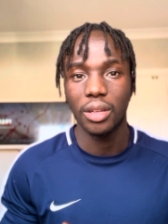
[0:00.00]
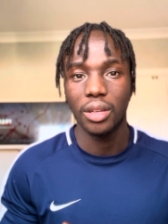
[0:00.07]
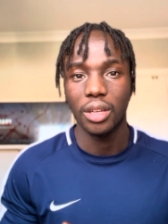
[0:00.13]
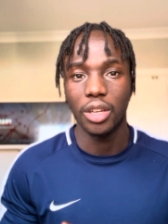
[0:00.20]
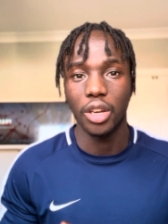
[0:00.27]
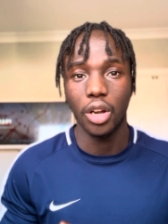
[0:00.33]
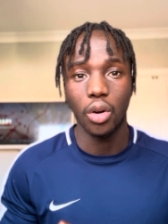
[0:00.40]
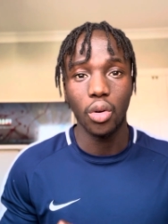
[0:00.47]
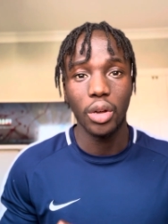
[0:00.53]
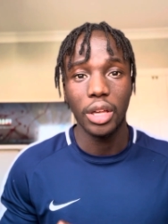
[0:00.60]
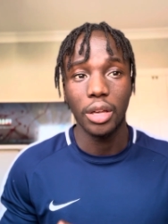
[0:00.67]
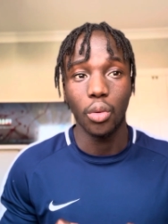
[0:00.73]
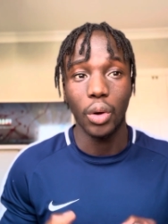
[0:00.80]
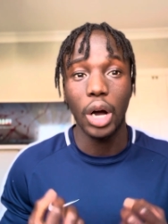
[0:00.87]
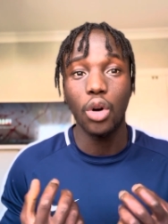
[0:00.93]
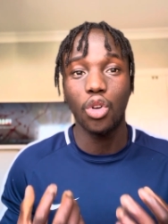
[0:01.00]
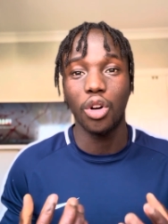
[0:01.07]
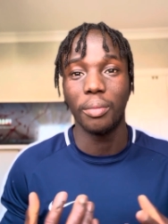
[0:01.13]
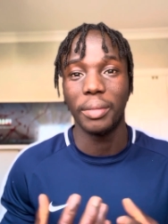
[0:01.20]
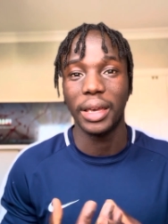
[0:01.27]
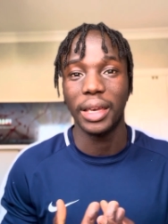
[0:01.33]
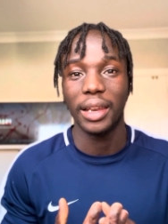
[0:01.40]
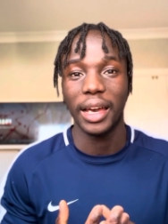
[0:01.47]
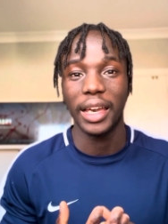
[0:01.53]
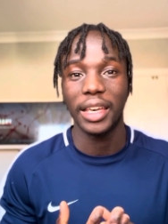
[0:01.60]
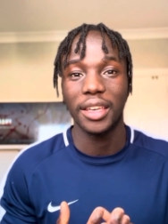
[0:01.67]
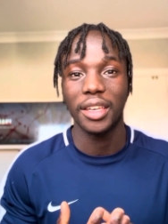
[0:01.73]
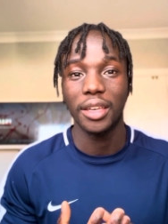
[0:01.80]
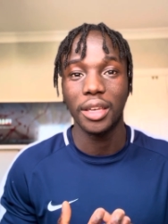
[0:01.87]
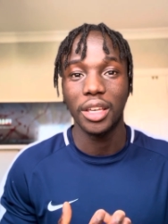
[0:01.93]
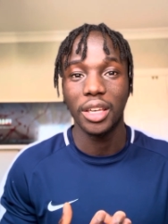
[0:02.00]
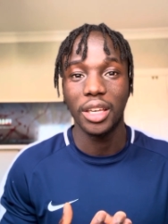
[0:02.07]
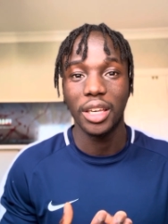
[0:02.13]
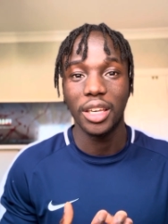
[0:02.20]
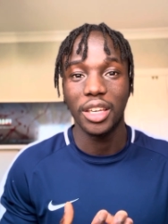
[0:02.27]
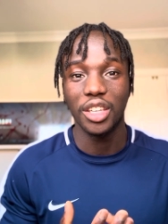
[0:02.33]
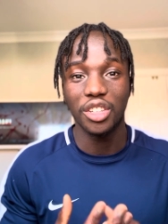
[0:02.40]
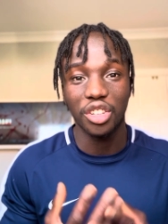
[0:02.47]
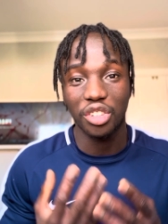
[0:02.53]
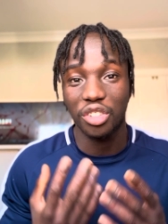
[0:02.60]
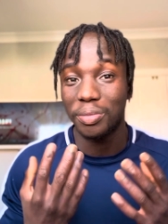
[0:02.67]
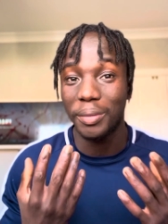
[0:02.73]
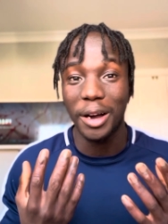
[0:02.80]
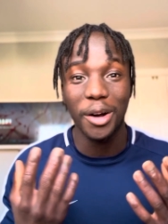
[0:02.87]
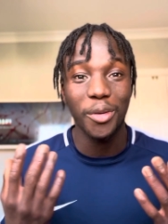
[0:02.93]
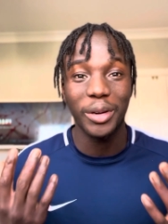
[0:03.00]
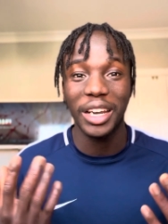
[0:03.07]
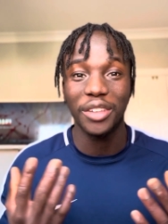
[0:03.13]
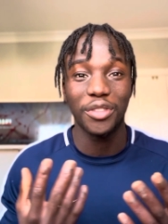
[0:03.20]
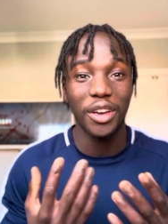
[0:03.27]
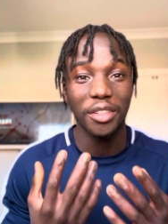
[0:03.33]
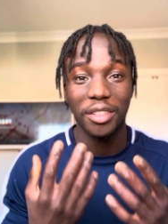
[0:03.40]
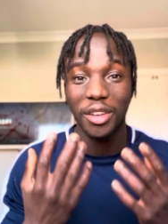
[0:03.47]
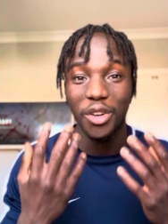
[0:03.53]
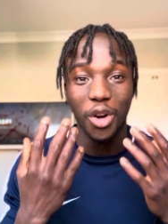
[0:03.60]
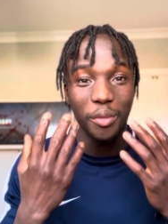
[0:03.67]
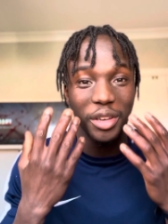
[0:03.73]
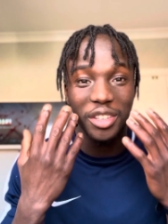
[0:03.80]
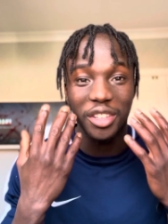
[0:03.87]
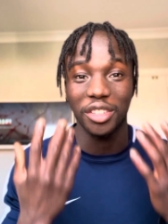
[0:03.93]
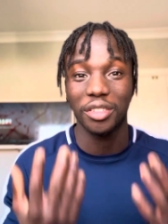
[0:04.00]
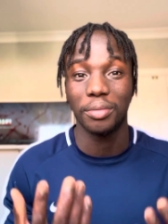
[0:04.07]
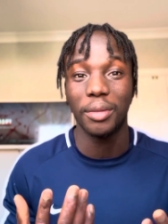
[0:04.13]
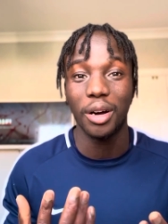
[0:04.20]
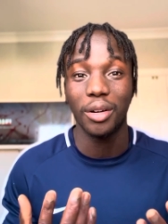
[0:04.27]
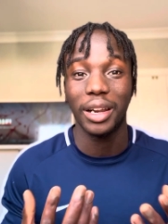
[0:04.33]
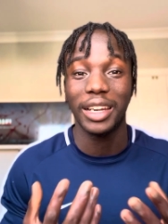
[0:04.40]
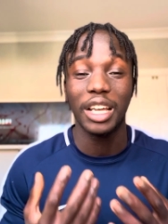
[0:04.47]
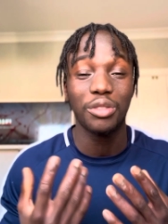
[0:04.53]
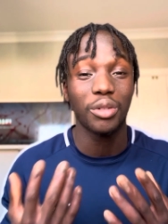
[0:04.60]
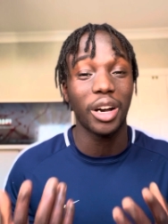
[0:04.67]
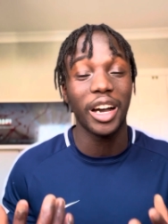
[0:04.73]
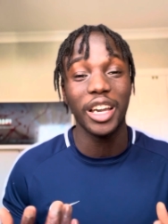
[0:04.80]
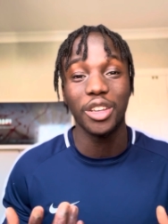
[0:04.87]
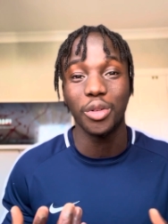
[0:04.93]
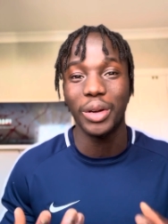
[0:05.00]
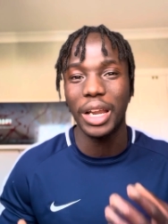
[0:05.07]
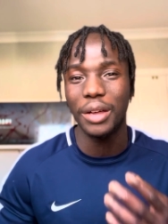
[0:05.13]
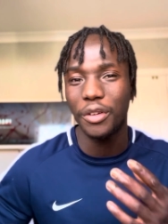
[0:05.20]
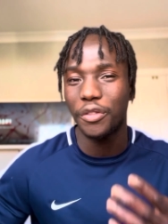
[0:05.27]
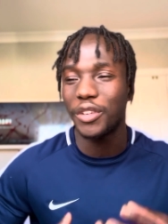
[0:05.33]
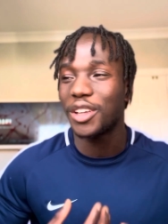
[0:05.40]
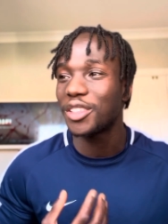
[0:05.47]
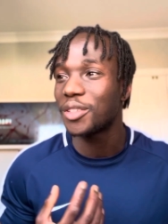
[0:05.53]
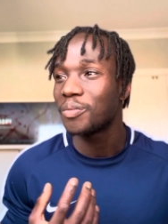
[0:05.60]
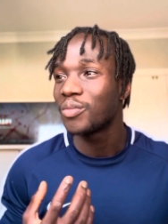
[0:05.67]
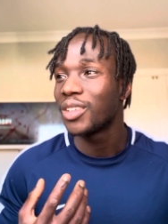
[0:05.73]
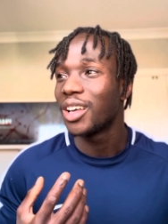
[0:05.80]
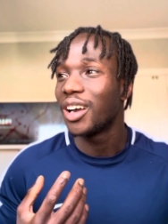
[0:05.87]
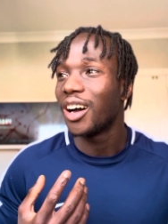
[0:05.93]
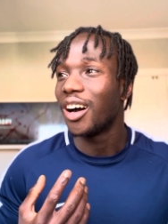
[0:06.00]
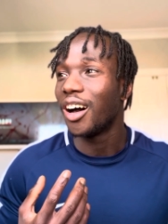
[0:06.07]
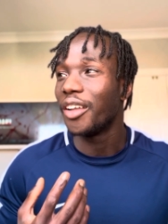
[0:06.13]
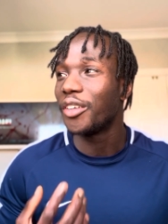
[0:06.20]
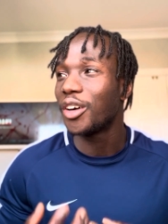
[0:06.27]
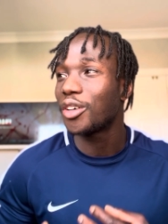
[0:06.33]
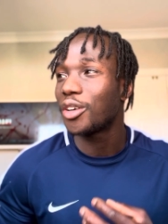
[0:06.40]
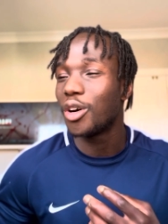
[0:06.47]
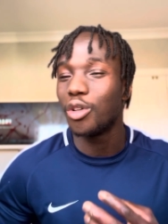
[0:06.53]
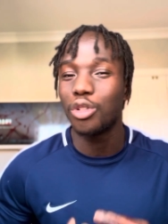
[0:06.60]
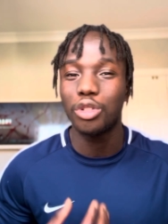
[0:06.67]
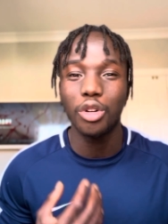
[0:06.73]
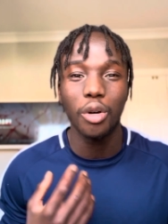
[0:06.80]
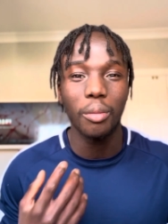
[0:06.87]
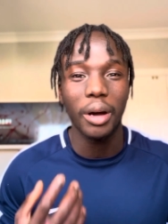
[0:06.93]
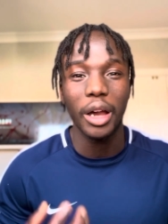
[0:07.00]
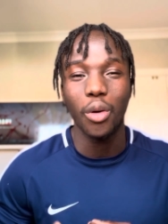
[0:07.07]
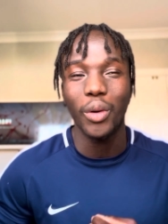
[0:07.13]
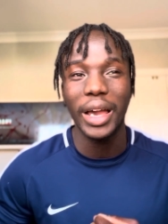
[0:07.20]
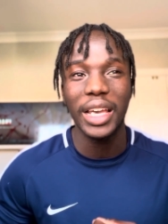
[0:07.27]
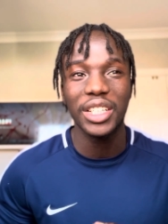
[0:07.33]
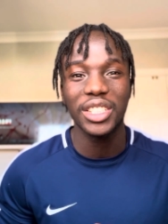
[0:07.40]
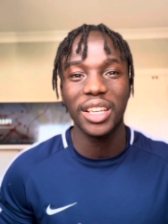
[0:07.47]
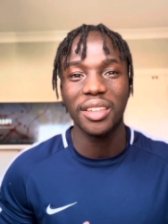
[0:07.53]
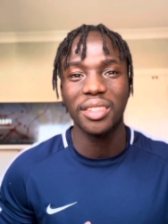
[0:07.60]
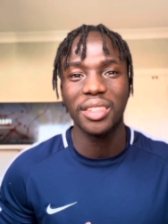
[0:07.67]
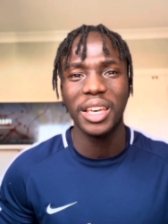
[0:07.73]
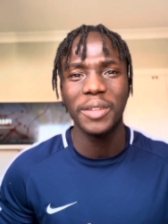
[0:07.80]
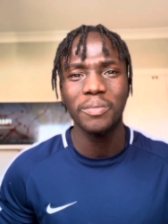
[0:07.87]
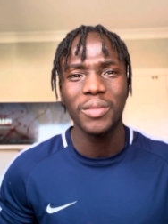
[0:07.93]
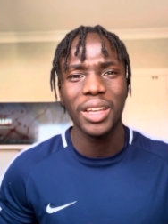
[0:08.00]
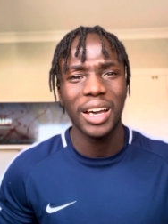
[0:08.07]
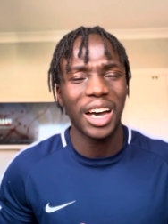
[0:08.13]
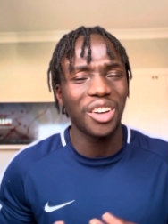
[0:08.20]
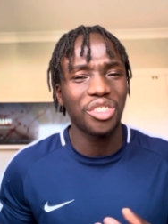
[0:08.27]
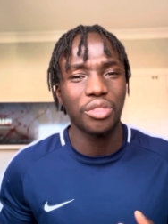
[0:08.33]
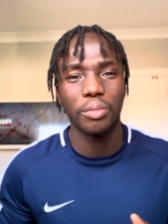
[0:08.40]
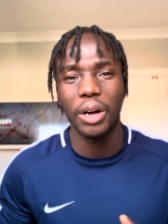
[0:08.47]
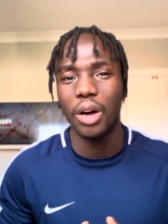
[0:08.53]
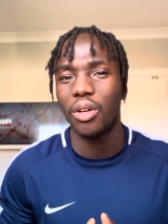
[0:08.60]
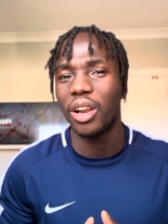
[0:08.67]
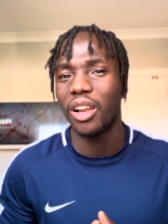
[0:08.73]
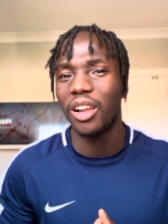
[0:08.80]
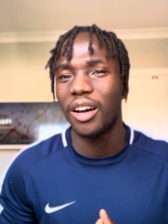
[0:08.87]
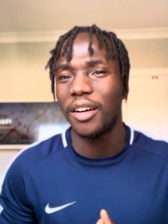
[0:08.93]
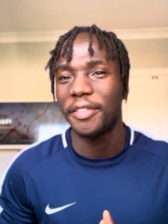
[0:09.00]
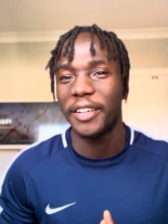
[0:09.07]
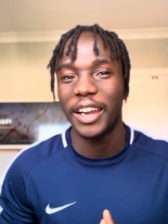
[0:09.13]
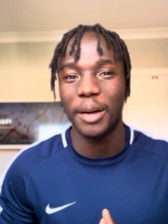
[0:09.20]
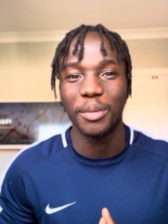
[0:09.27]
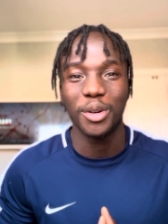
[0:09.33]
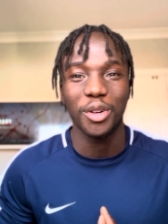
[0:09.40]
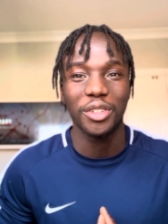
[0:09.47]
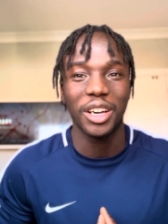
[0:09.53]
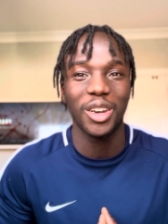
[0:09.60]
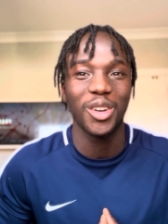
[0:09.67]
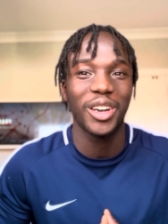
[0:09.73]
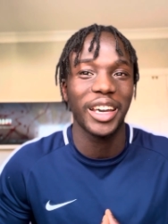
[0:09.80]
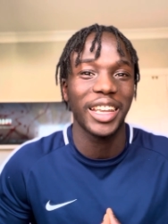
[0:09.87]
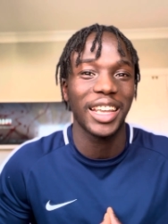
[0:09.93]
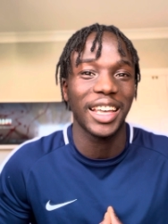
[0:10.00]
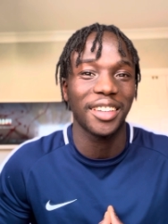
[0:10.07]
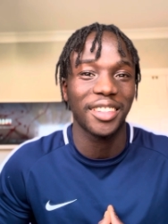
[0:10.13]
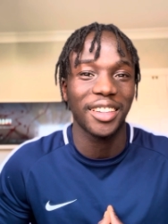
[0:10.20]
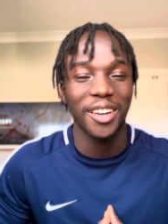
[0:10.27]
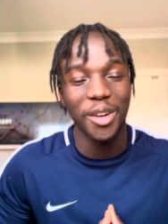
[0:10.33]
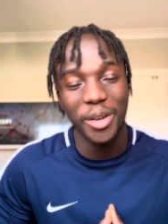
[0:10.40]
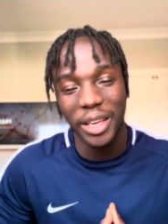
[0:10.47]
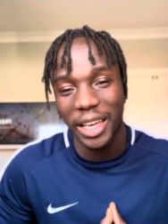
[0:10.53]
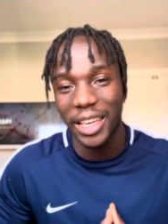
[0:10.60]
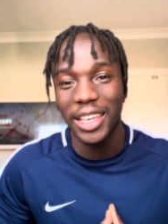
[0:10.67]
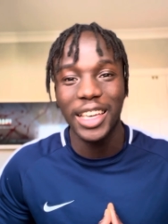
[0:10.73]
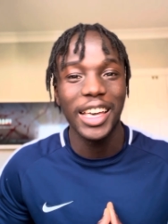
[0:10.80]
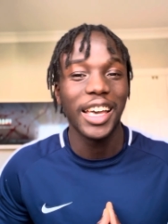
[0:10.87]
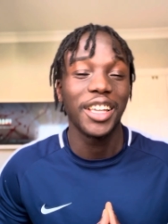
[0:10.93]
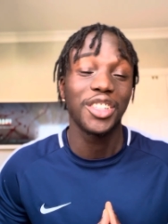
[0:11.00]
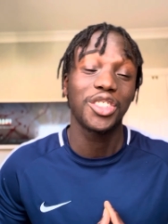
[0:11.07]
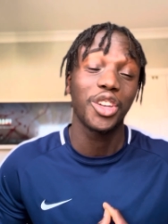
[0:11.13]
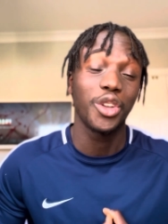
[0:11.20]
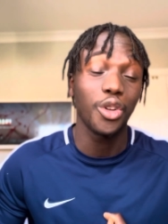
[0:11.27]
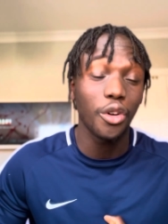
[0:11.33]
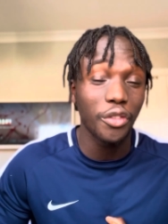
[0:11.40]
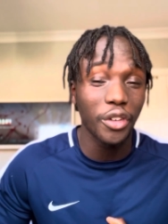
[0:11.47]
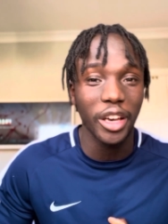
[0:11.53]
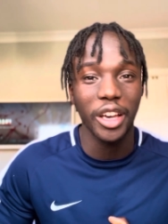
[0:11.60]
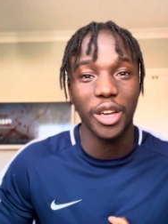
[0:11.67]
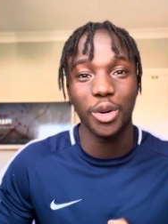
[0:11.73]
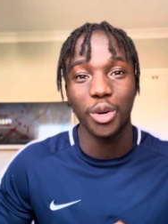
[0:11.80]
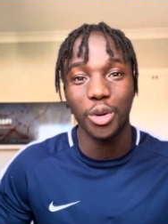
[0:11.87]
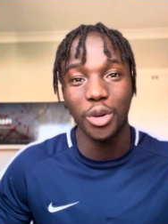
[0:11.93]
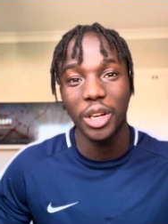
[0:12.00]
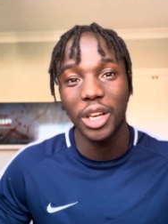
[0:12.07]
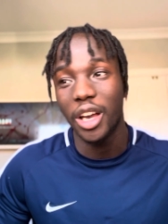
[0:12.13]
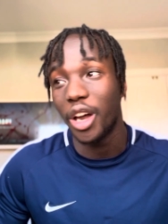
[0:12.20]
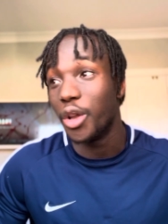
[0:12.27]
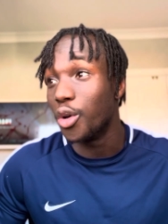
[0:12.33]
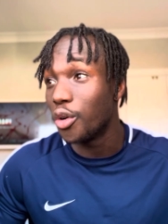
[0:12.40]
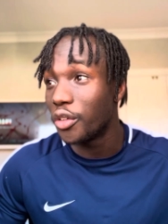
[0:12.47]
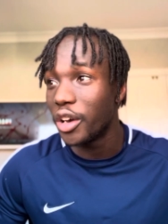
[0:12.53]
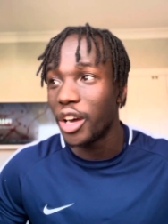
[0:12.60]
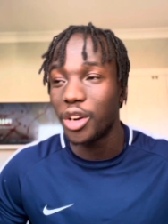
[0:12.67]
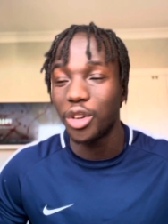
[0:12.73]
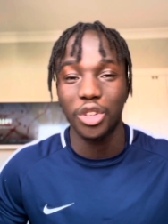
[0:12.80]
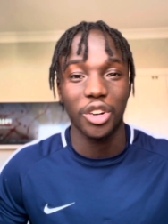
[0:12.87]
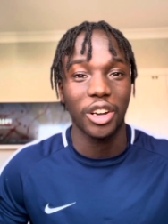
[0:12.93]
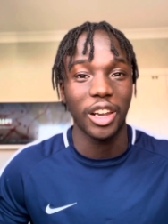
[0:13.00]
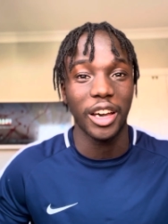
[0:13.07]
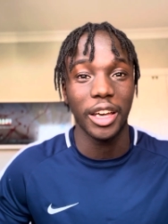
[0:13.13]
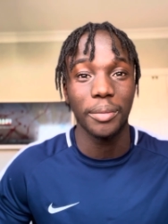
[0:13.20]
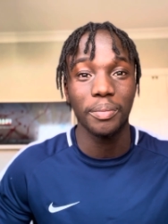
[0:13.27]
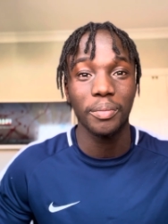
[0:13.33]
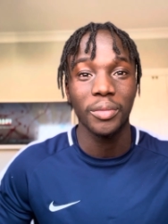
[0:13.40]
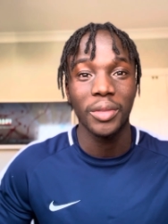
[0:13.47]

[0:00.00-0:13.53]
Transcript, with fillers: You know, welcome it. Like, you need to smile when adversity comes. You need to smile. Like, that's what I do. Whenever things are not going so my way, shall I say, I smile and laugh at that, because I look at it as like, okay, it's another hurdle to climb.